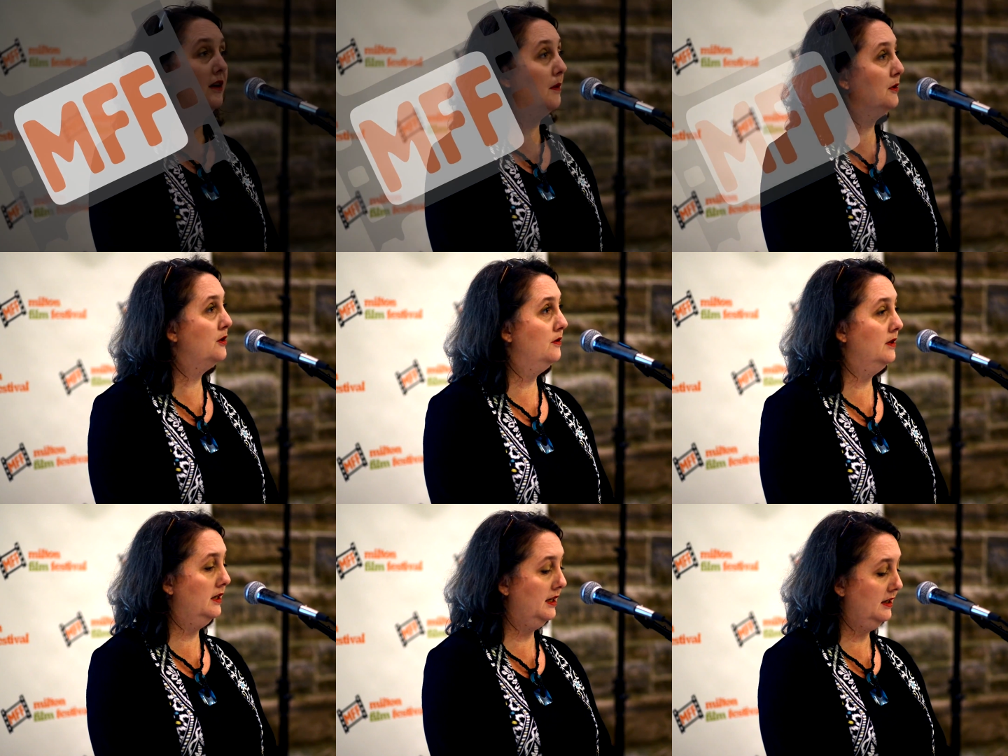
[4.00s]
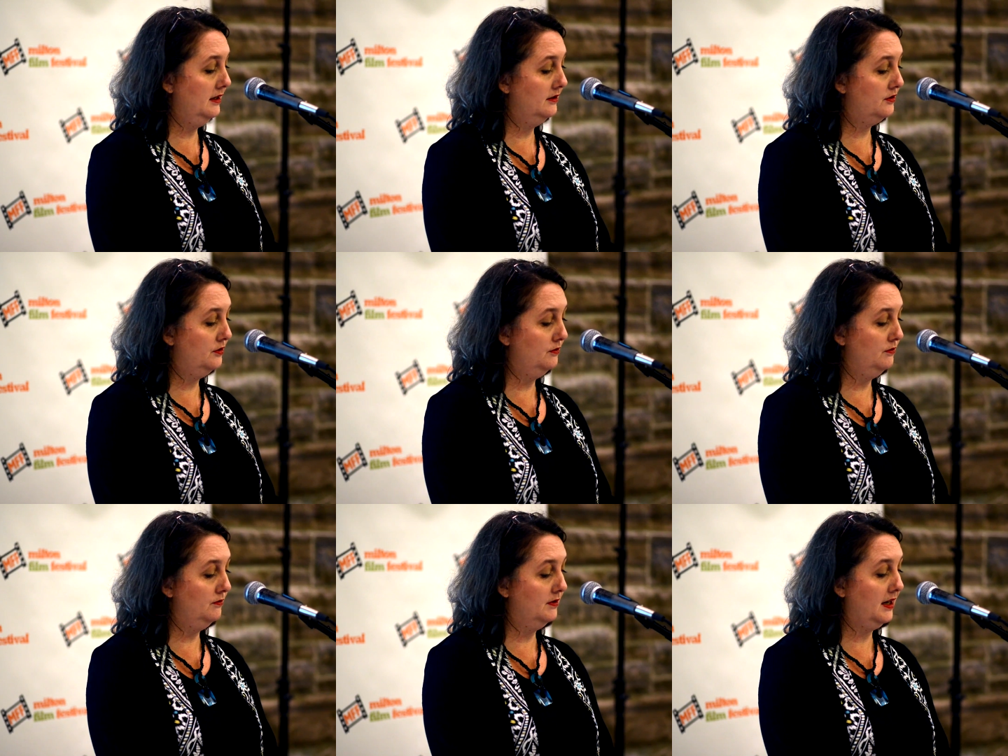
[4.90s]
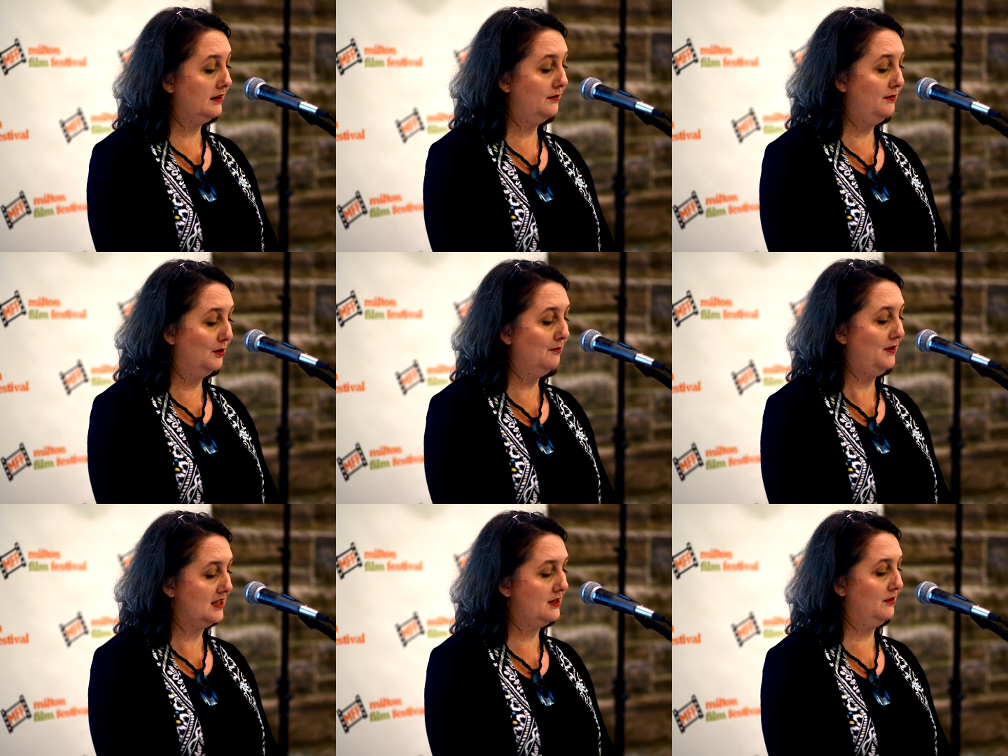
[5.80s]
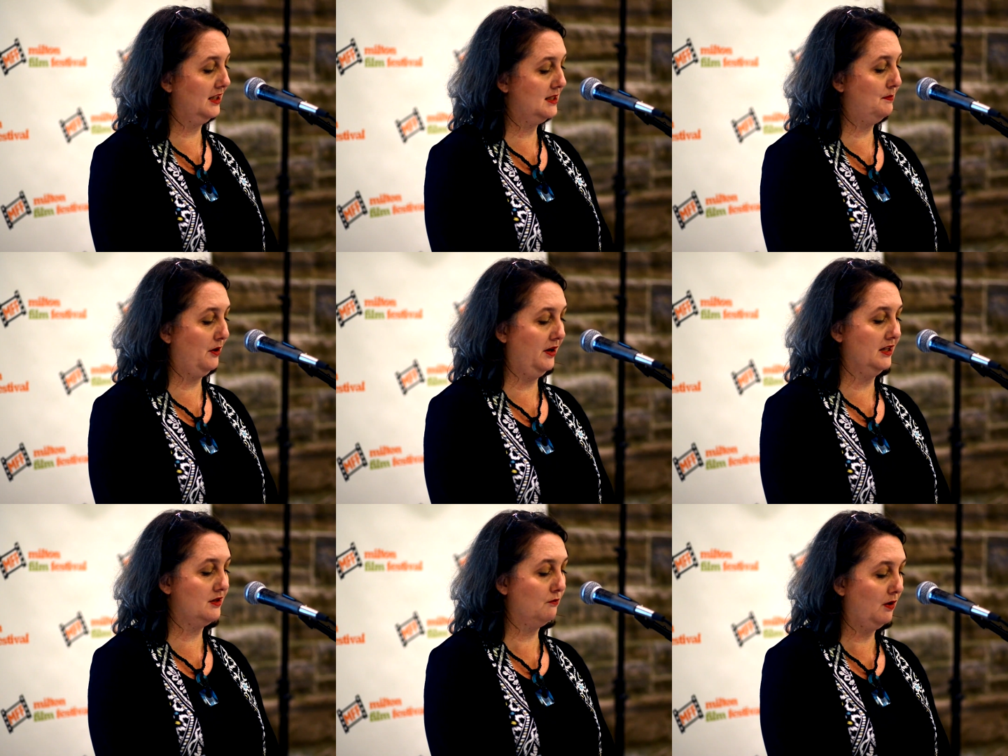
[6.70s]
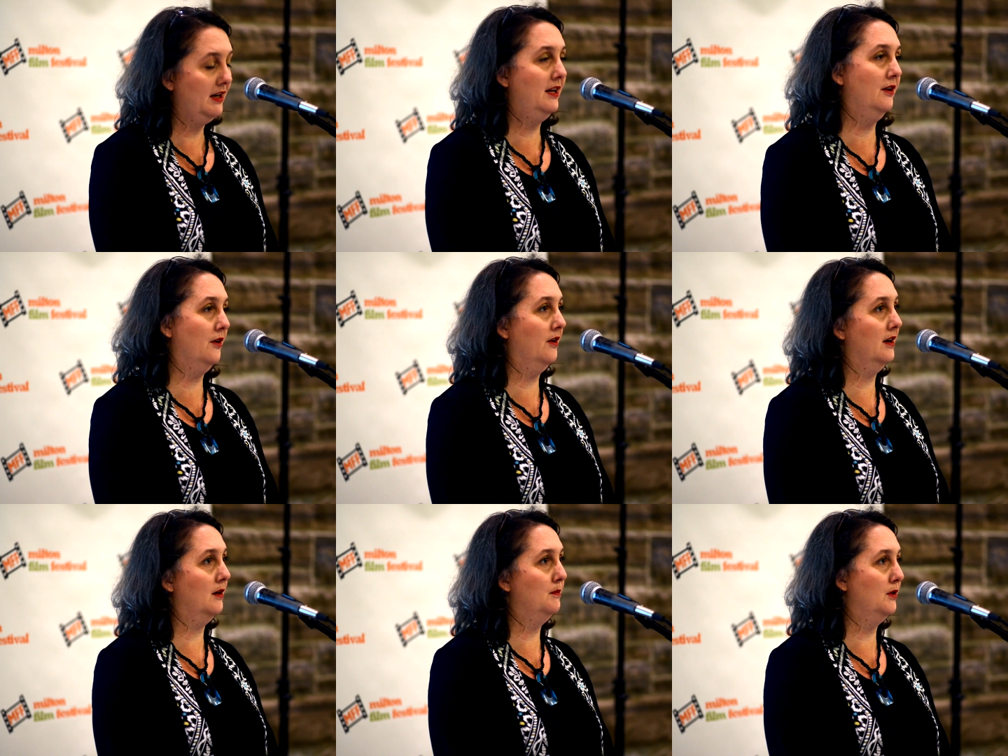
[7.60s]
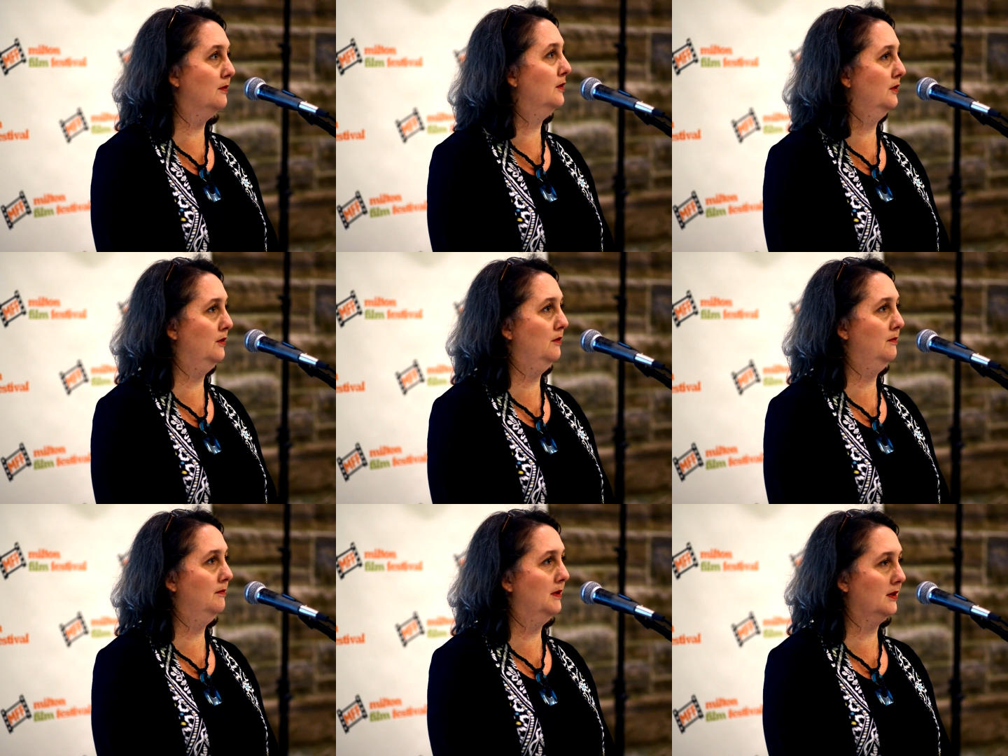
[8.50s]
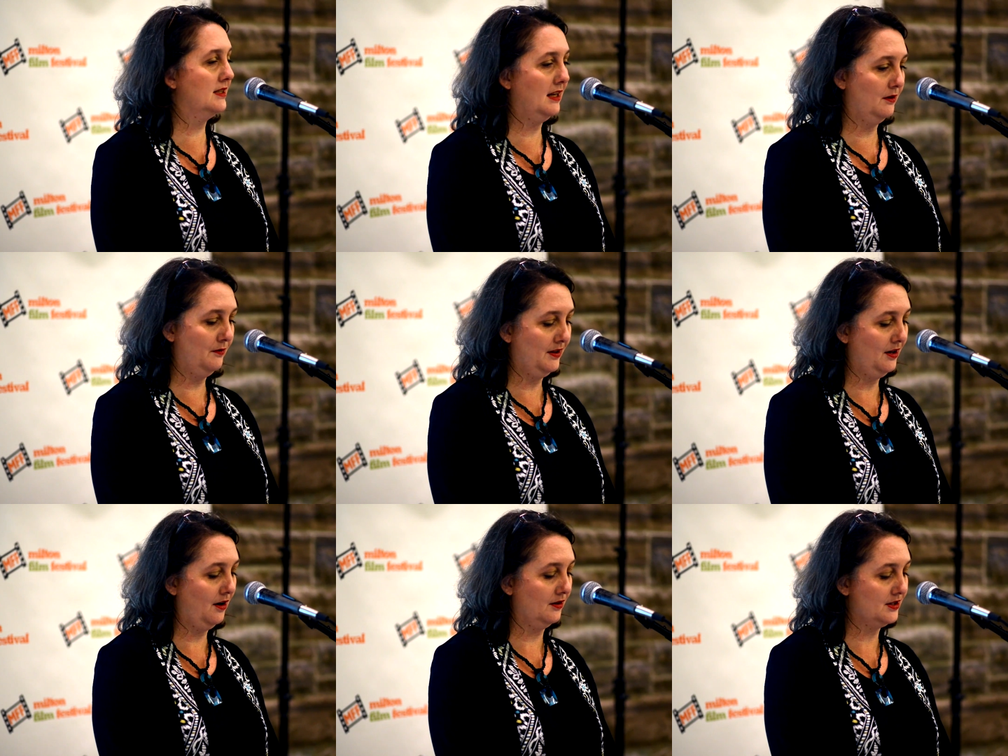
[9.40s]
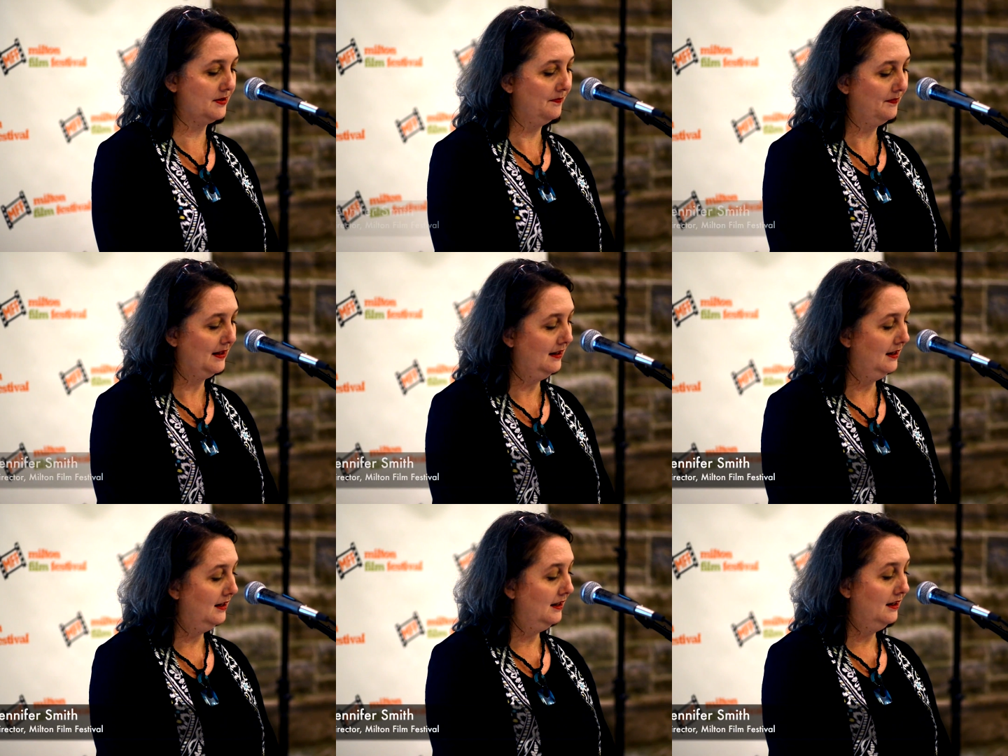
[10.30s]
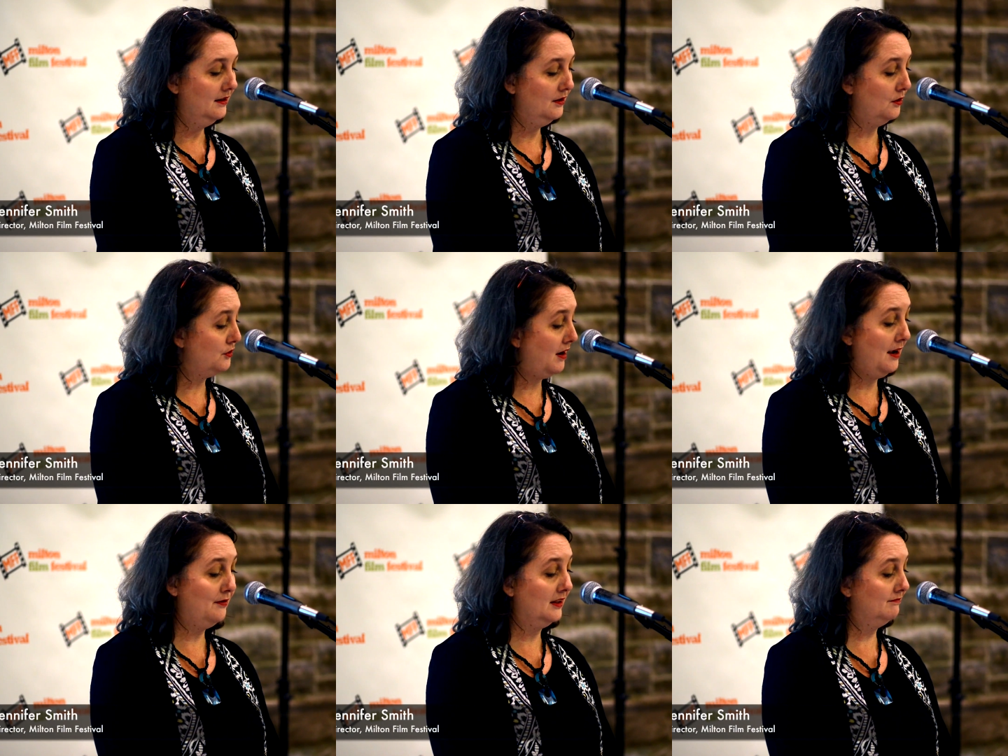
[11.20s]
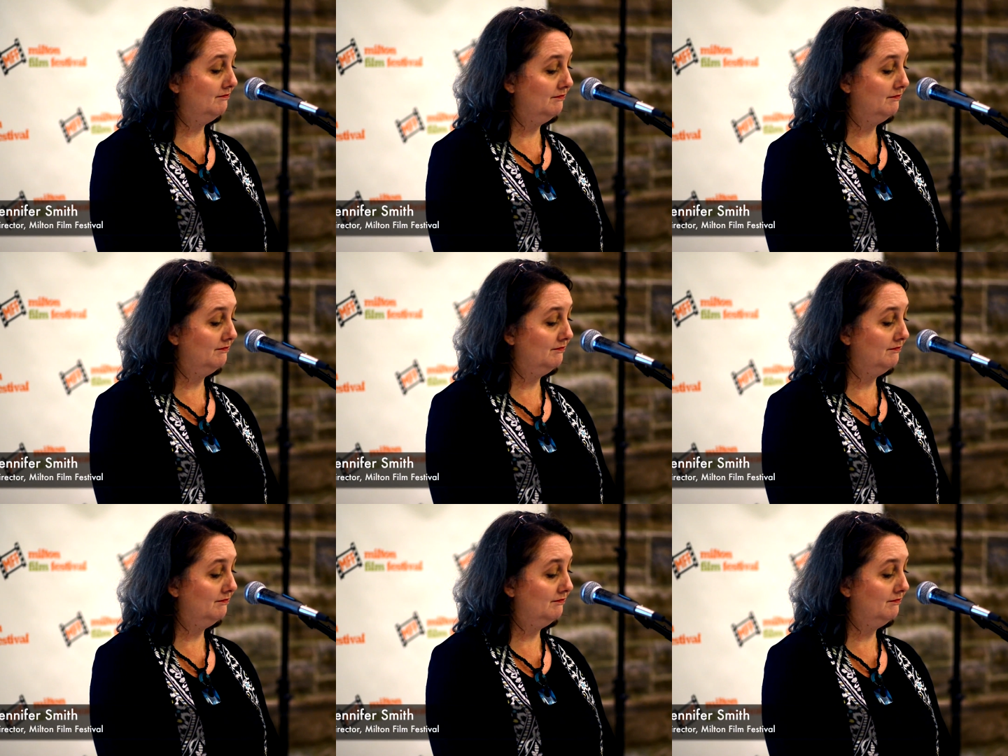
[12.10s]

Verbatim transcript: the opportunity to get the film festival experience right here in our beautiful new Milton Center for the Arts. No traffic,